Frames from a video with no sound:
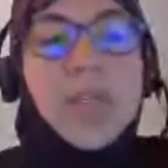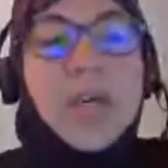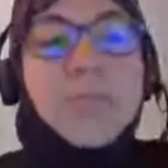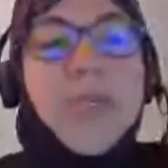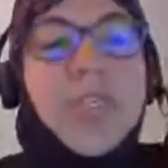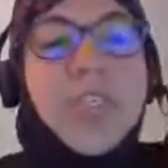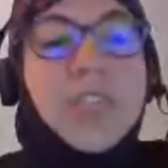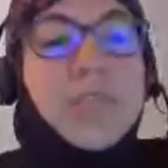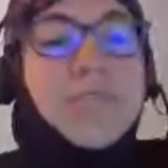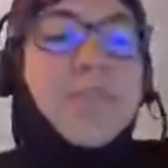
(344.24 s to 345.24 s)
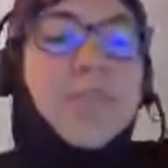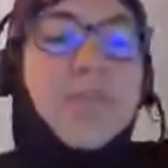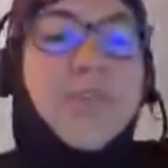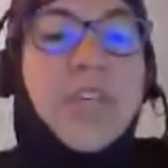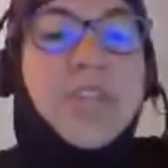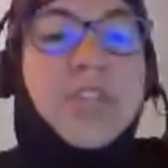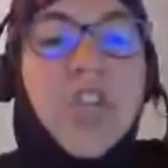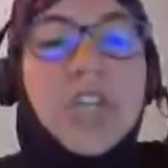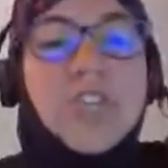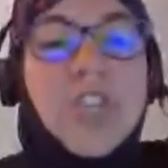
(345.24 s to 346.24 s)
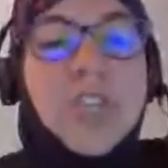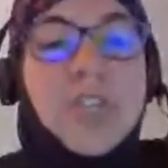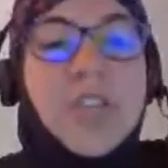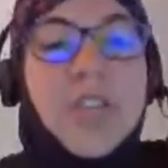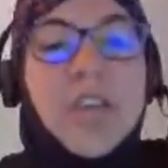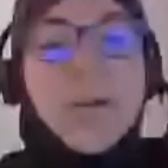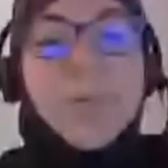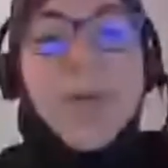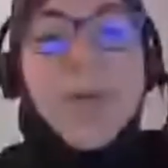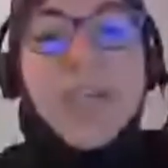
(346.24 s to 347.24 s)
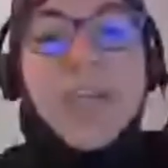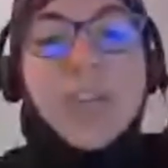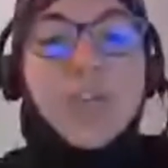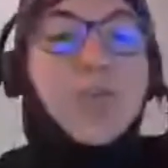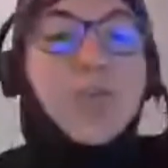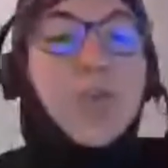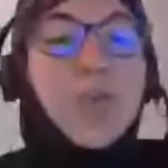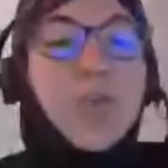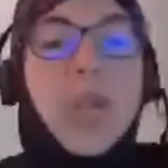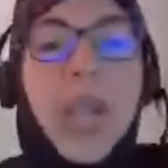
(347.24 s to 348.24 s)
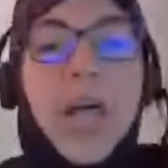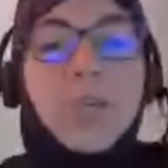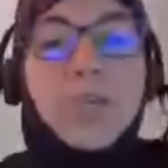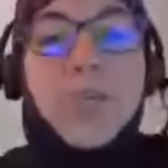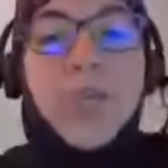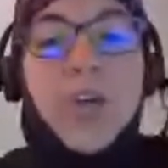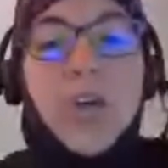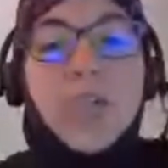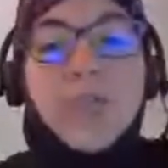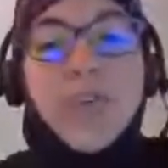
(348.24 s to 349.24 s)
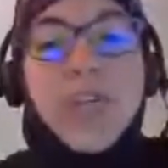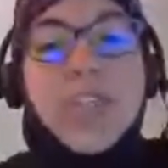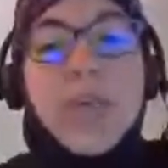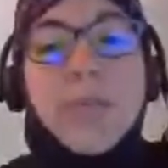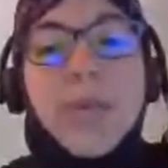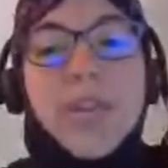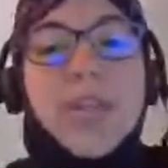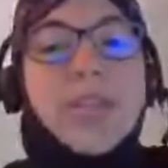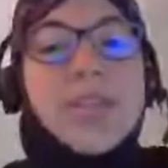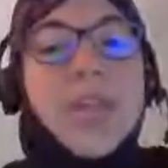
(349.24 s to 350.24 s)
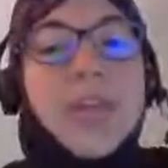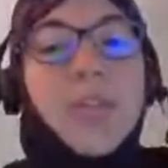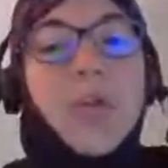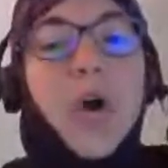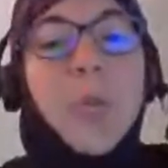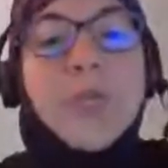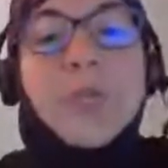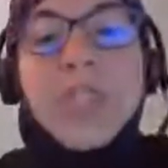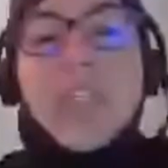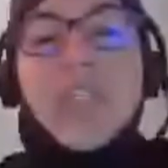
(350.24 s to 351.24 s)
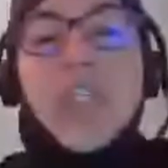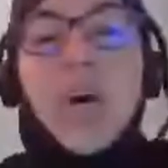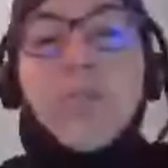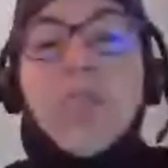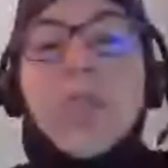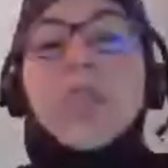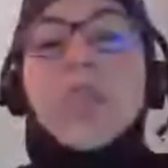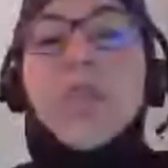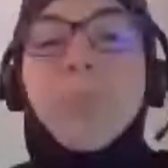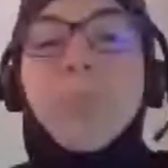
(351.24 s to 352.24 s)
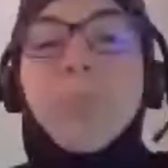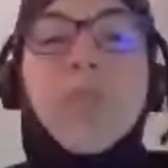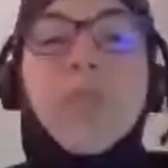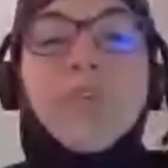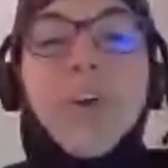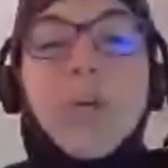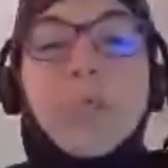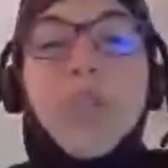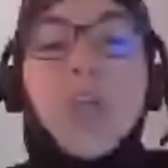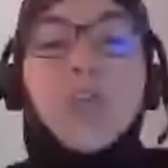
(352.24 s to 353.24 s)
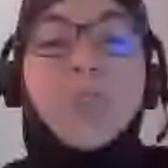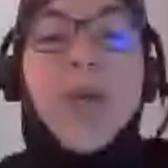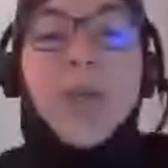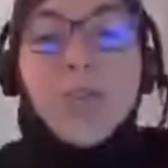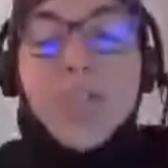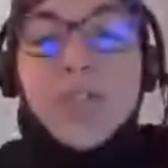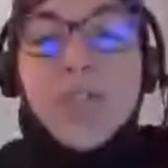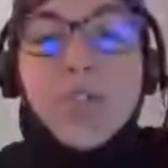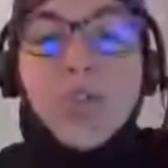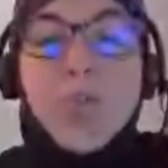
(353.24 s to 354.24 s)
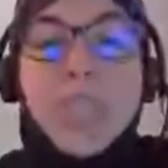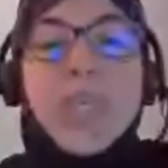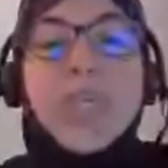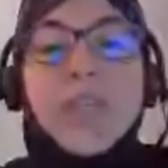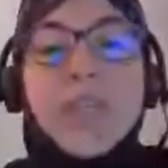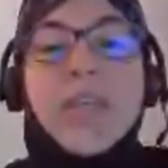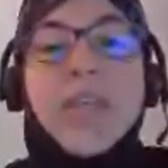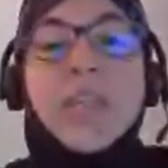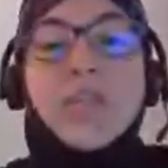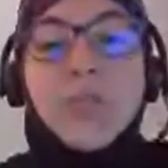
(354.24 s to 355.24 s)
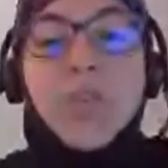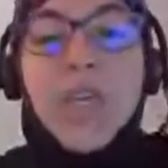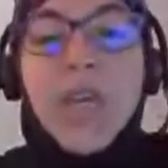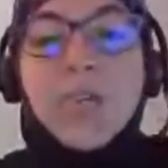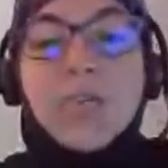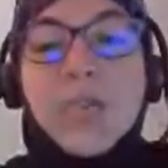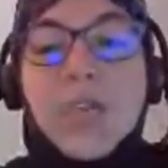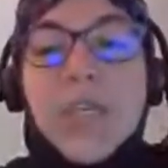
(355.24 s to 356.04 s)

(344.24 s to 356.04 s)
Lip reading: Companies face challenges in their passage to the cloud because, for example, there is the optimization of the development of microservices to be taken into account.